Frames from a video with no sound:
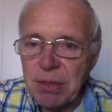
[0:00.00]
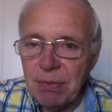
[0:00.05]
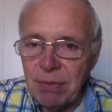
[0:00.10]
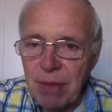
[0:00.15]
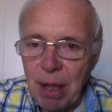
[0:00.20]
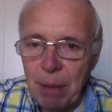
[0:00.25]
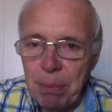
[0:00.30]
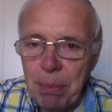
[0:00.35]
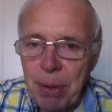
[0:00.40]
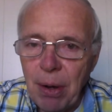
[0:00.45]
of
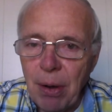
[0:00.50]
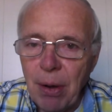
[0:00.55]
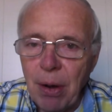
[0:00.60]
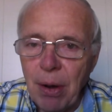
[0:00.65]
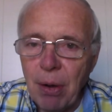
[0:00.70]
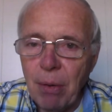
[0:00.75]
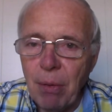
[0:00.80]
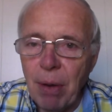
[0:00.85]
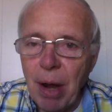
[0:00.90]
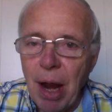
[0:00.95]
that
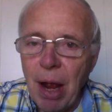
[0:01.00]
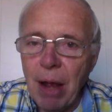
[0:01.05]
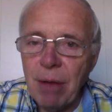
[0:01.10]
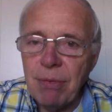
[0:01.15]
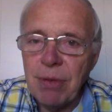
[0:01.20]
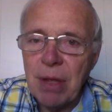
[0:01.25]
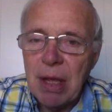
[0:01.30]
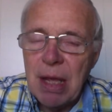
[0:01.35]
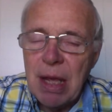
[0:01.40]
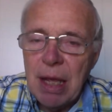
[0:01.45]

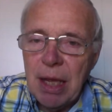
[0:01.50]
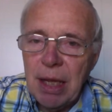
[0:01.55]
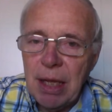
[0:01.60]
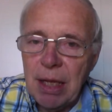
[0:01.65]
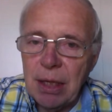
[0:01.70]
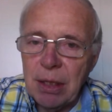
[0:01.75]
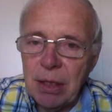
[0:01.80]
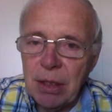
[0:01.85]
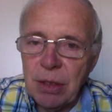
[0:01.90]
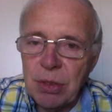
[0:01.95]
paragraph,
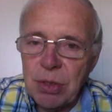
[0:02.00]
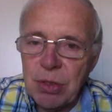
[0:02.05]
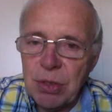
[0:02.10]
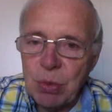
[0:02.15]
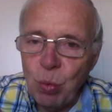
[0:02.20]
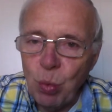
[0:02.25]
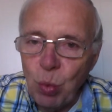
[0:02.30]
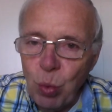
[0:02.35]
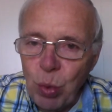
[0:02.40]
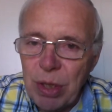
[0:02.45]
it
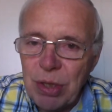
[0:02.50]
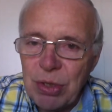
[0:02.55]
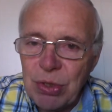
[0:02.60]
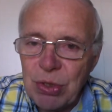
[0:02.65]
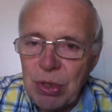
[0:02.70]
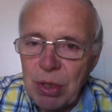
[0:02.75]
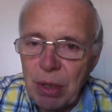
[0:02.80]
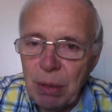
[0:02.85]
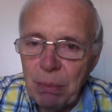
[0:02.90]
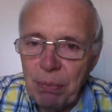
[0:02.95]
is
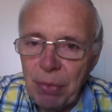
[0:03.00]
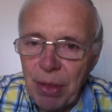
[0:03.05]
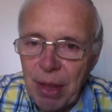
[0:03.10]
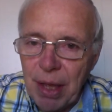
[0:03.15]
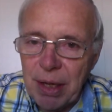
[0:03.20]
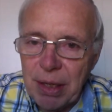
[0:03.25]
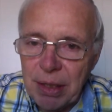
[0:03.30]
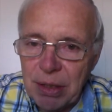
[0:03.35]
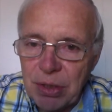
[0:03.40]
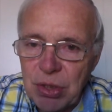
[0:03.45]
wisdom
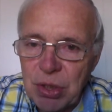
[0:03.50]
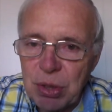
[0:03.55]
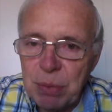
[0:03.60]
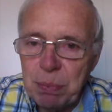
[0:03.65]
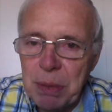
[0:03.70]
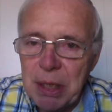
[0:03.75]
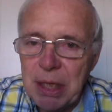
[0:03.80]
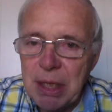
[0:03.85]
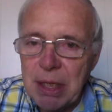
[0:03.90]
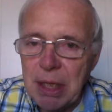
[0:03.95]
that is
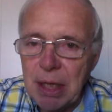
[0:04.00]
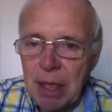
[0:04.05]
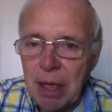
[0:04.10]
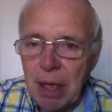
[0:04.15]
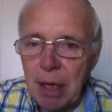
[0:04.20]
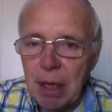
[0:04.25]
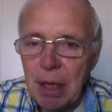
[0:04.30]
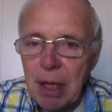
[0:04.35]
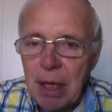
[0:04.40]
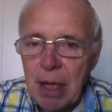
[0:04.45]

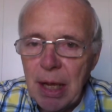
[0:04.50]
speaking.